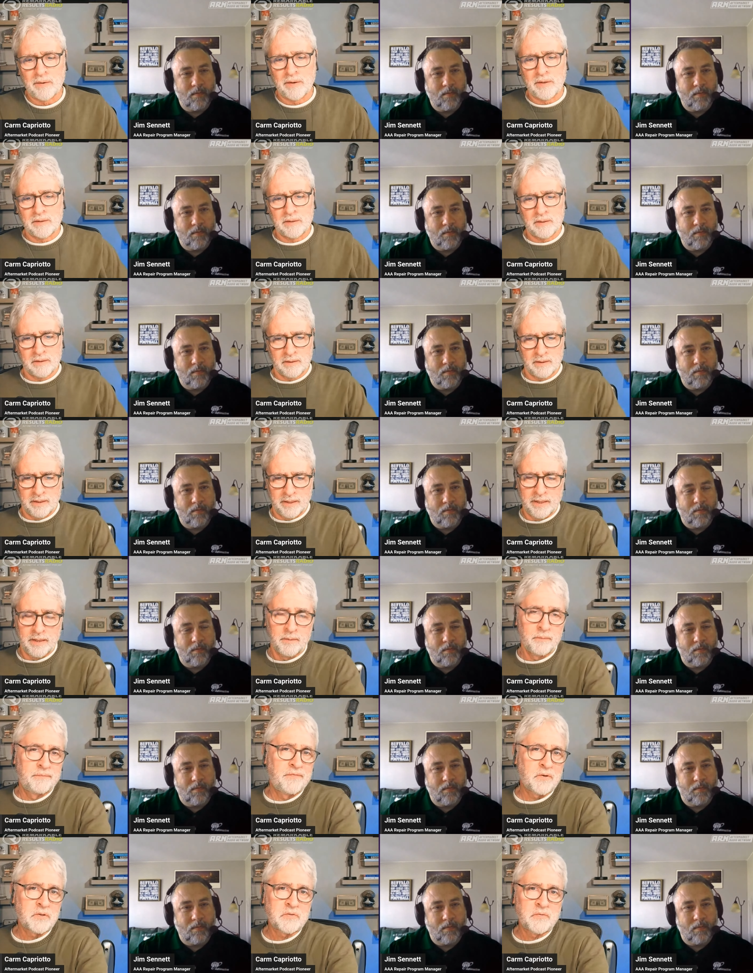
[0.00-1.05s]
Speaker 1: it?
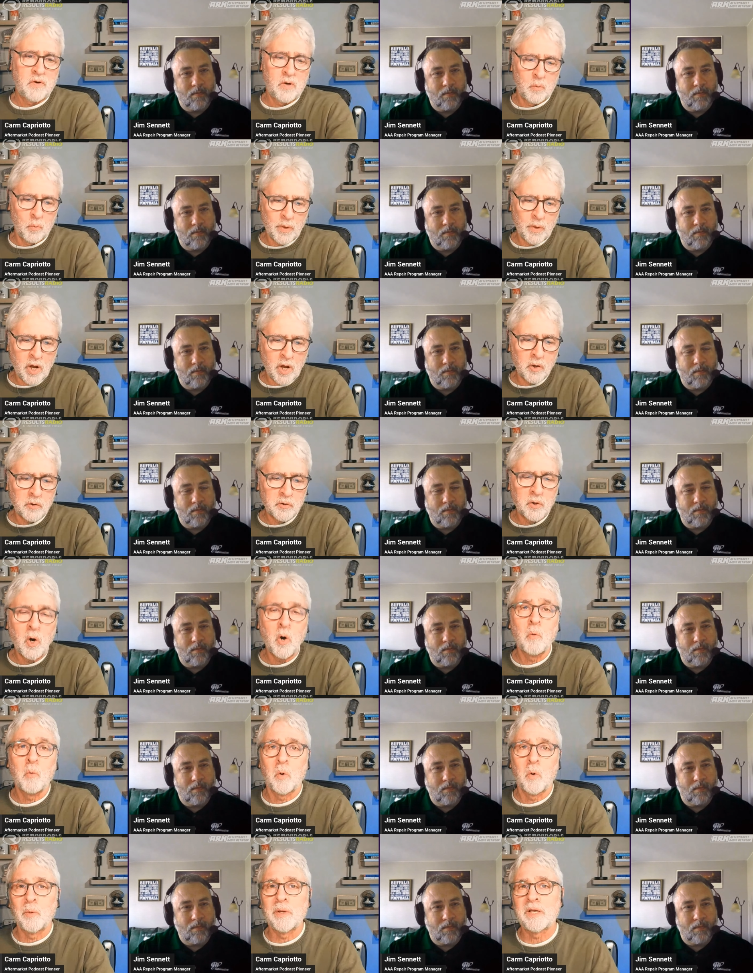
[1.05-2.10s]
First of all, we all know
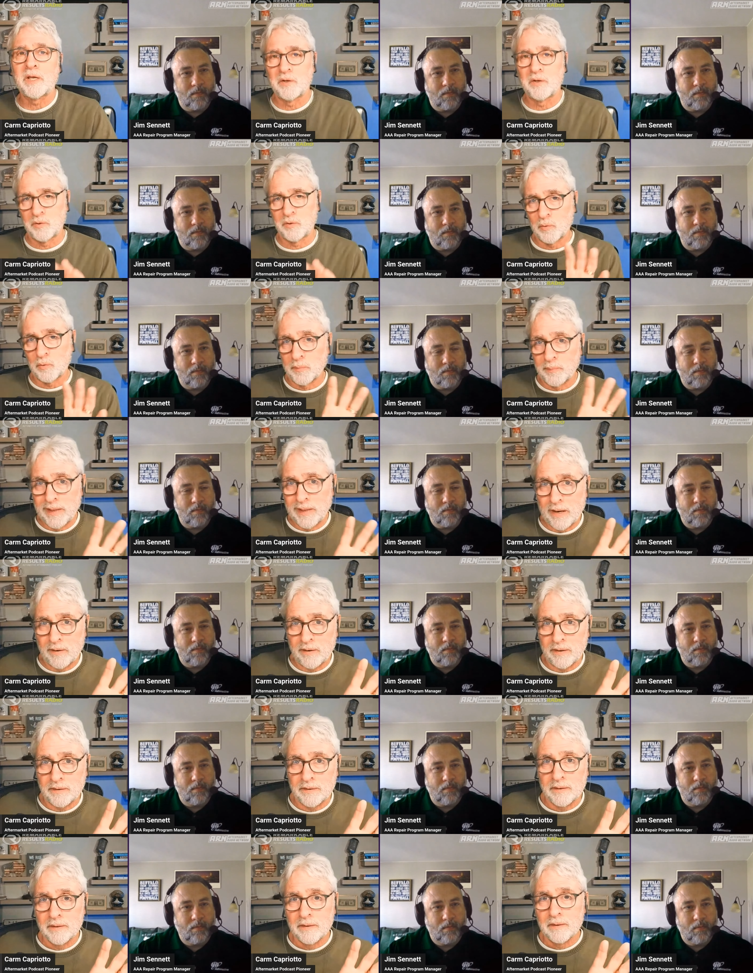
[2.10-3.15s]
what we can do about
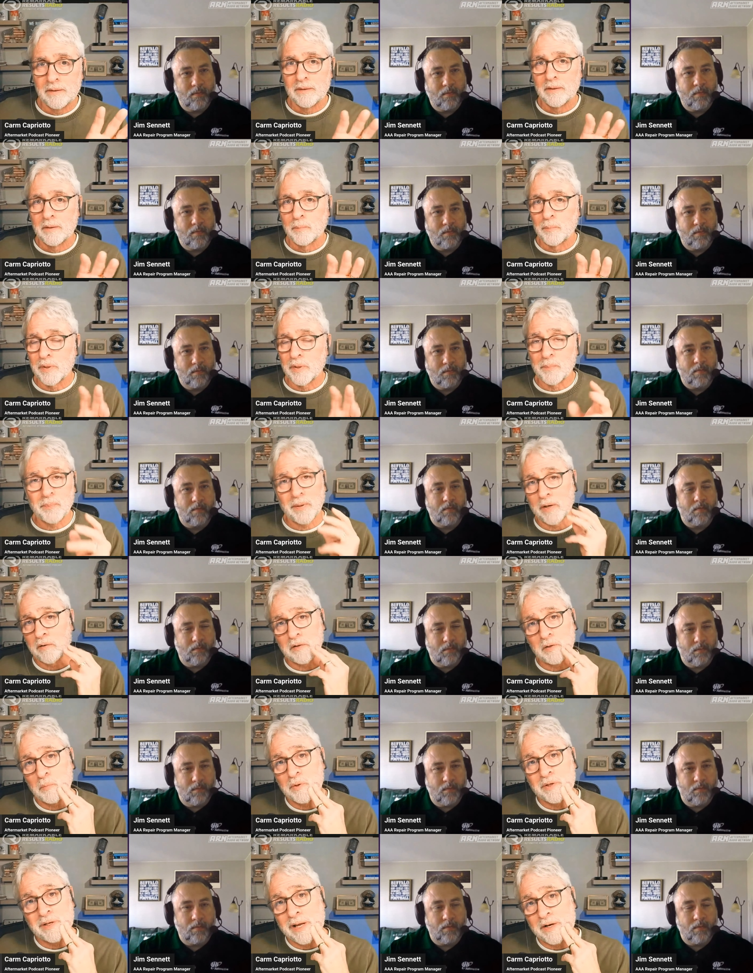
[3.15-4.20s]
it, but apparently
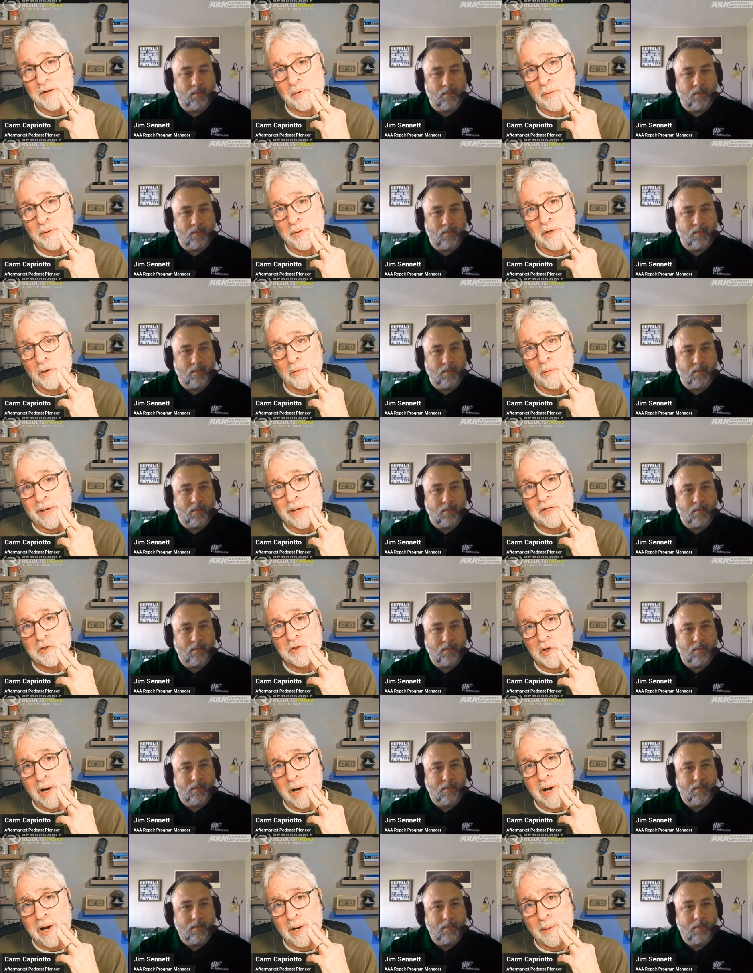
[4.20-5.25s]
we're not doing a great
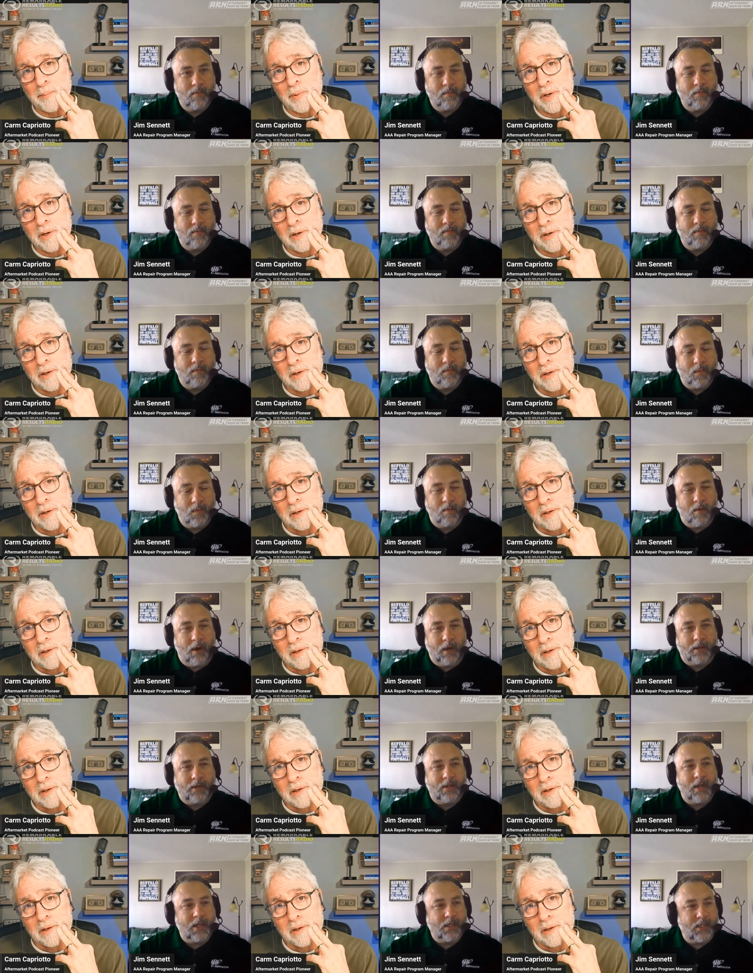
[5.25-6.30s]
job.
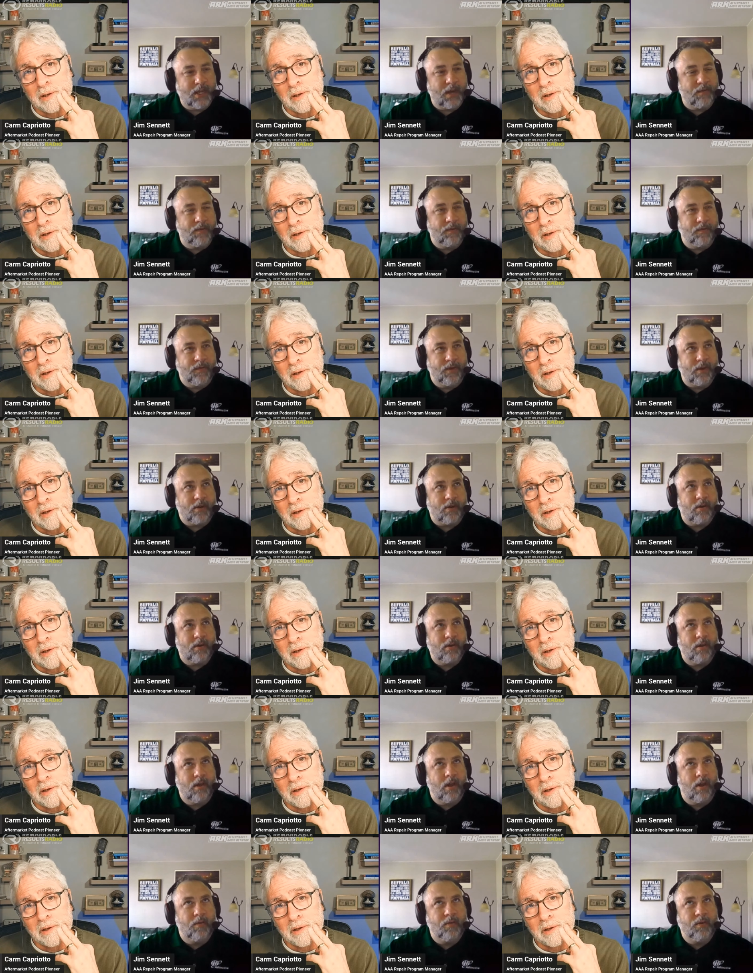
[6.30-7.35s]
Speaker 2: Right. Test every
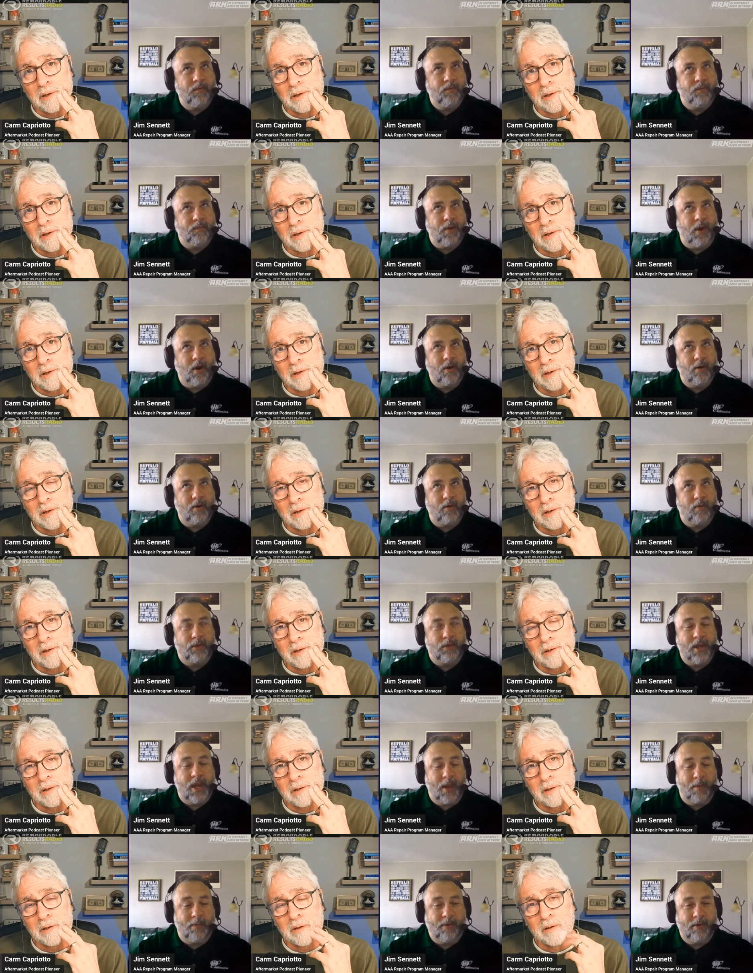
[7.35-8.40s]
vehicle. We've partnered with
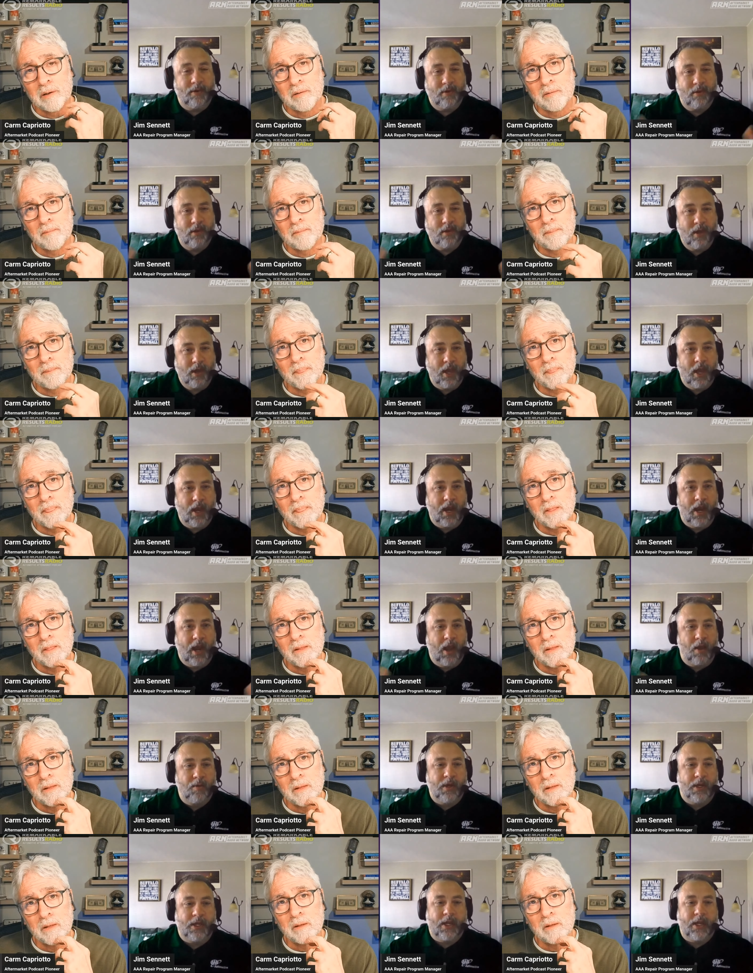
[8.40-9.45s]
NAPA, and
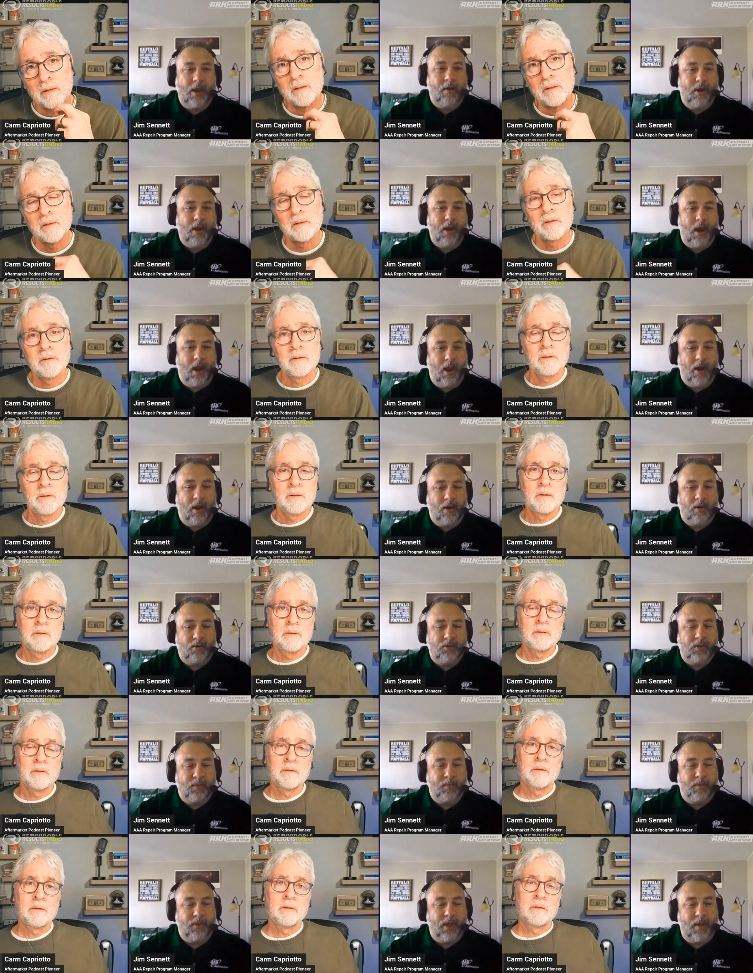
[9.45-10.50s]
now we carry our
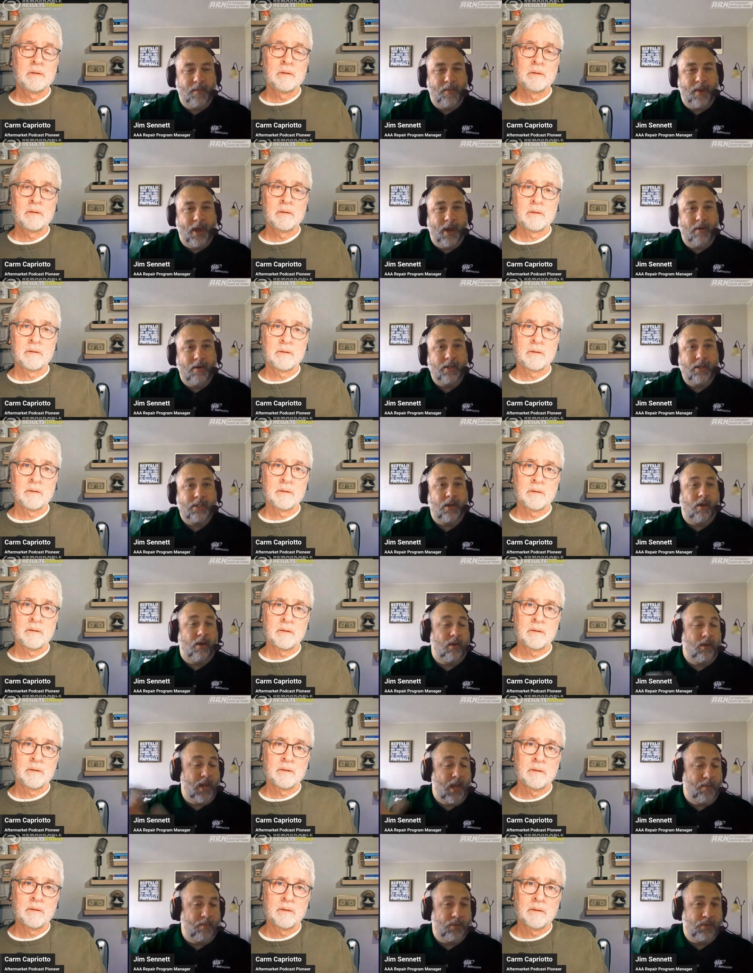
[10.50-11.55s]
AAA batteries in all
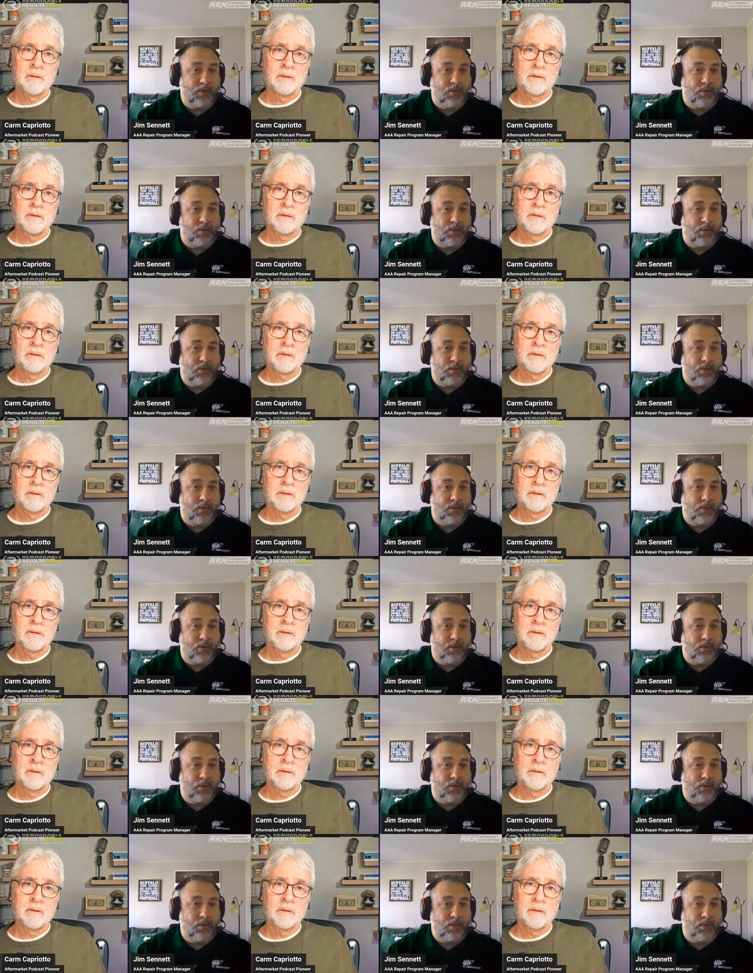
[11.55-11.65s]
NAPA